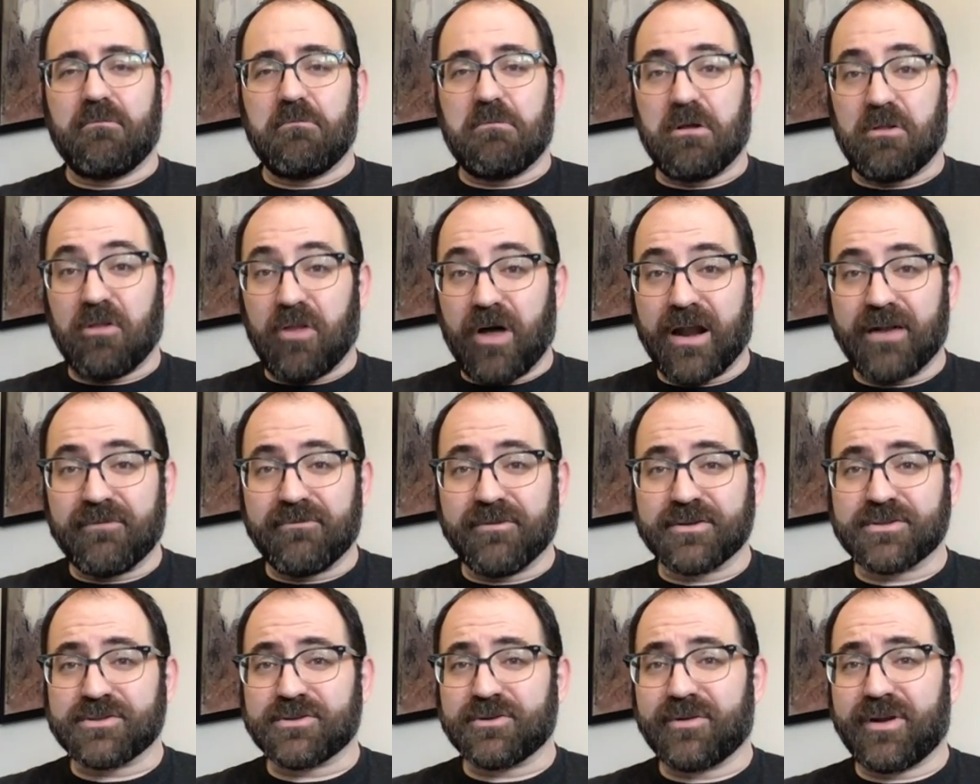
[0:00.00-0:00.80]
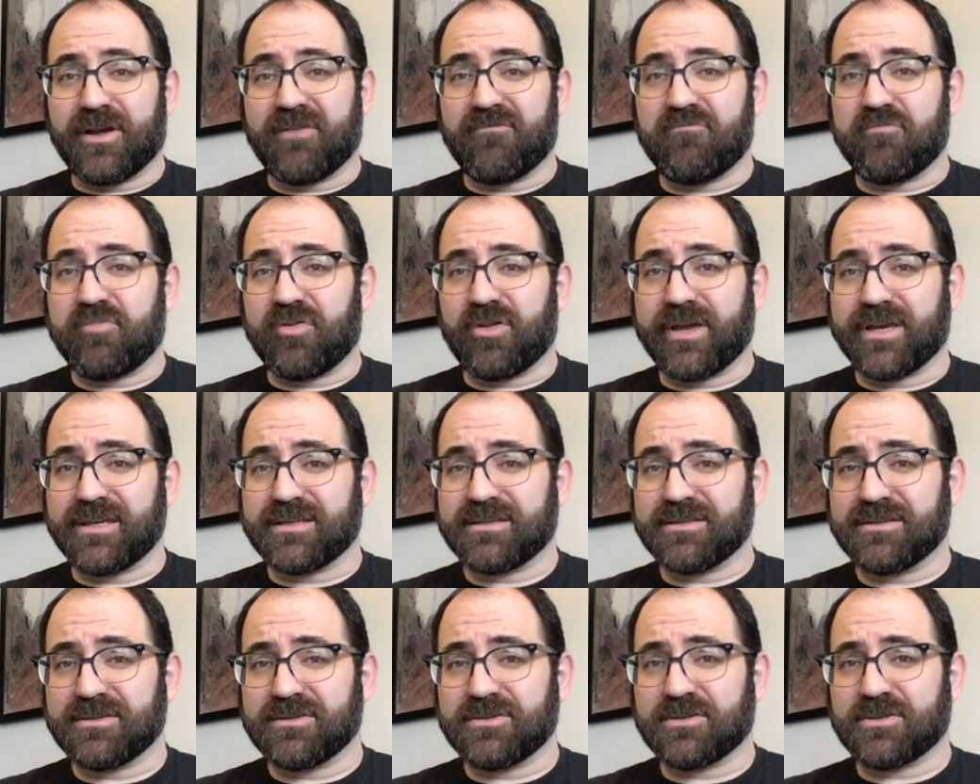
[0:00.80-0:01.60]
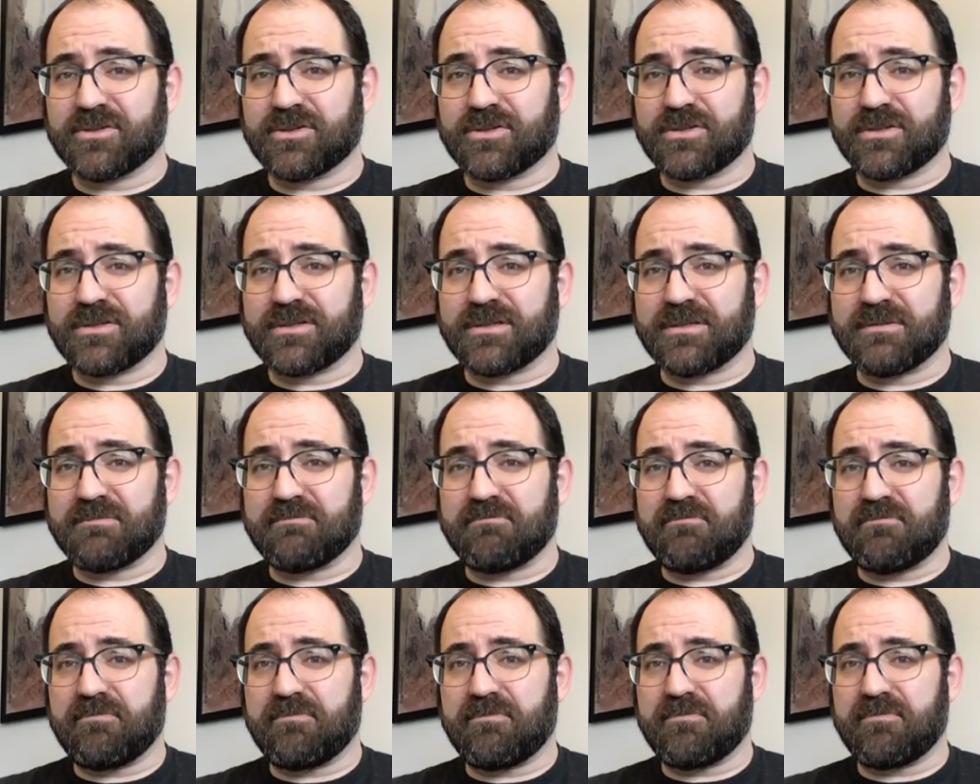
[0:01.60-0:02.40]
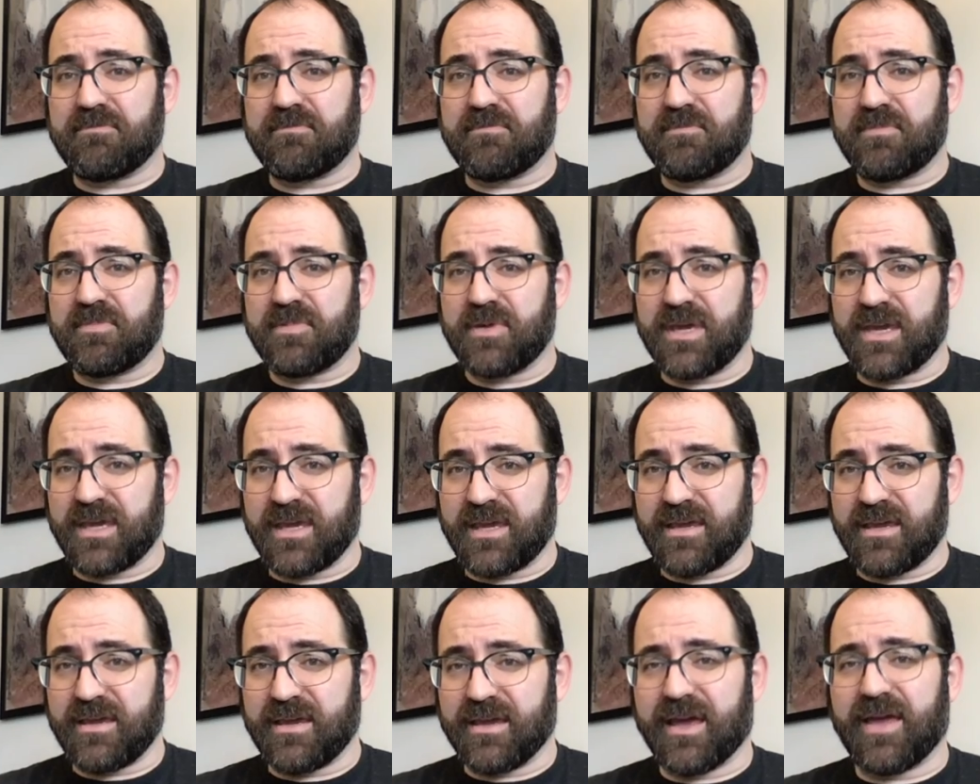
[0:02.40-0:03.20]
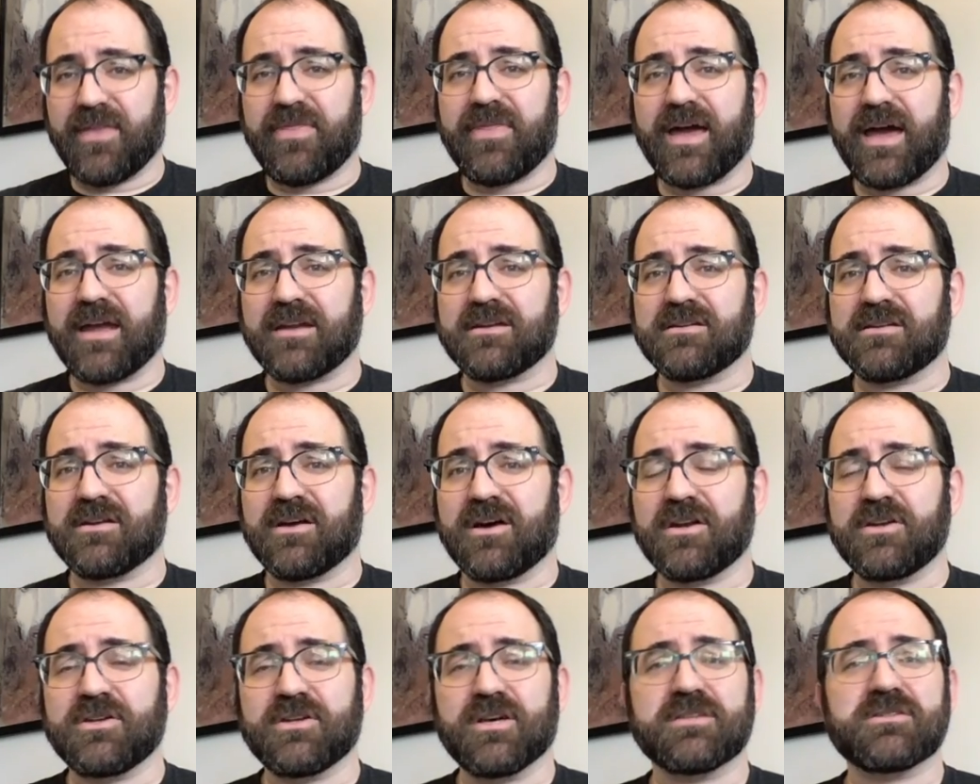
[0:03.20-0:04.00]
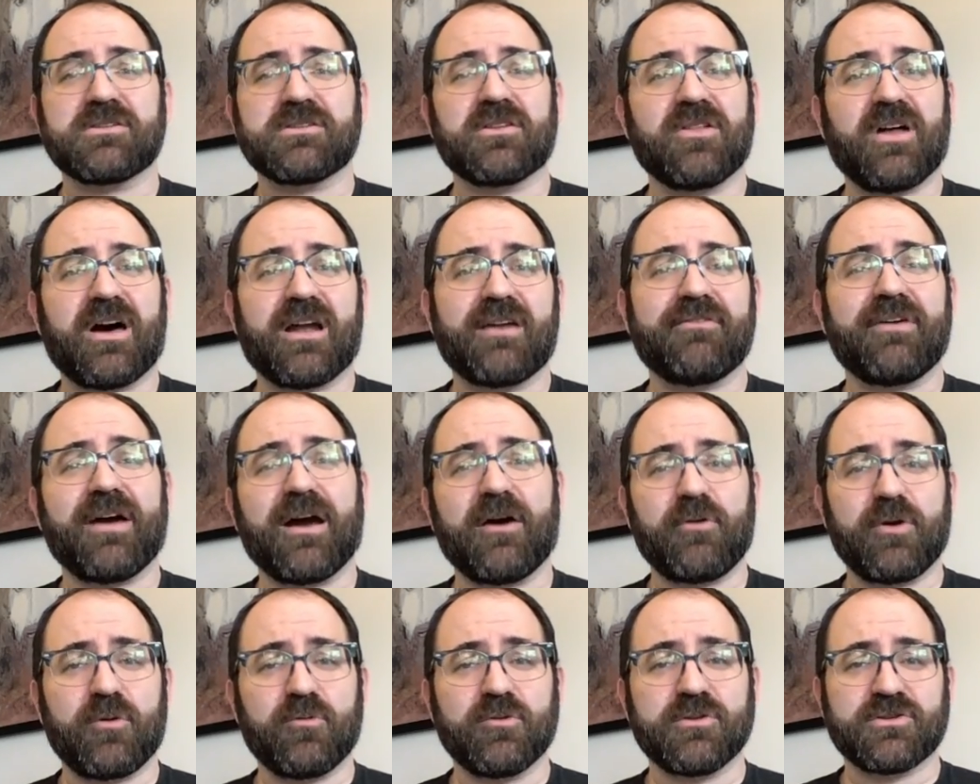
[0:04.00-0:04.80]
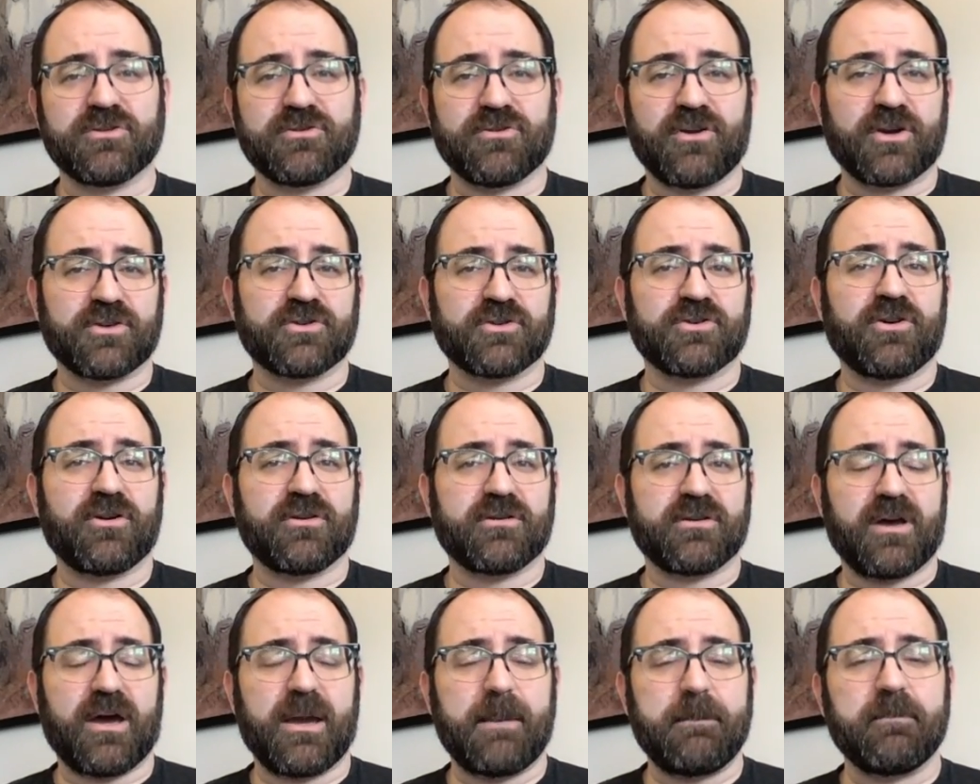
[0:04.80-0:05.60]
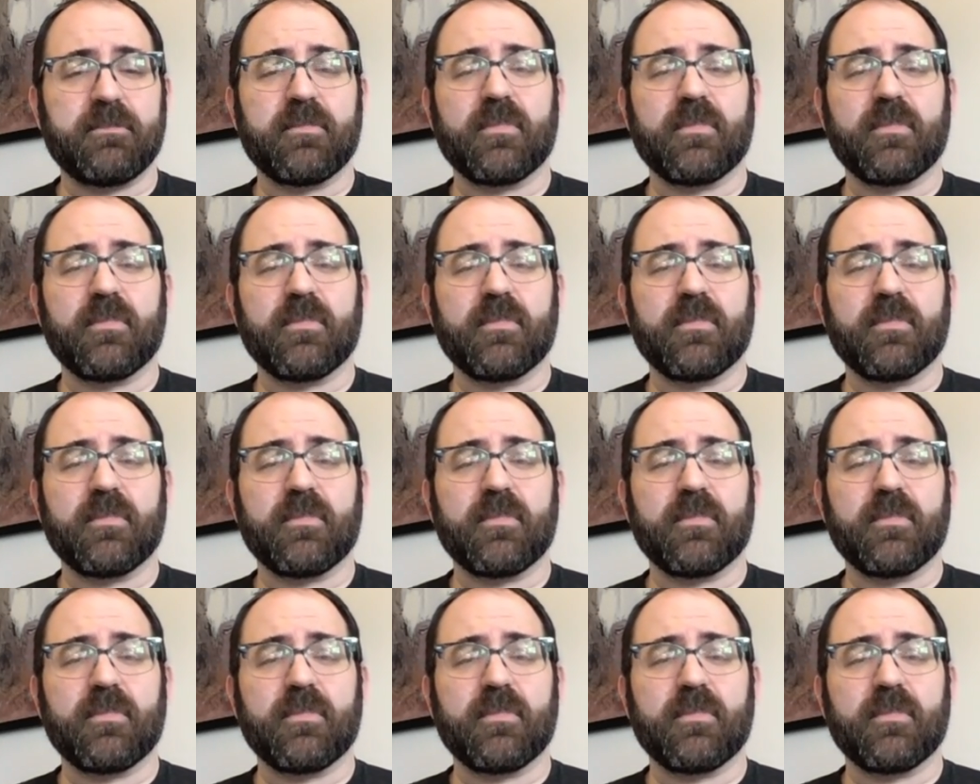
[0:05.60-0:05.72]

A lot of us don't have places to be, and that undoes a lot of how we would structure our time.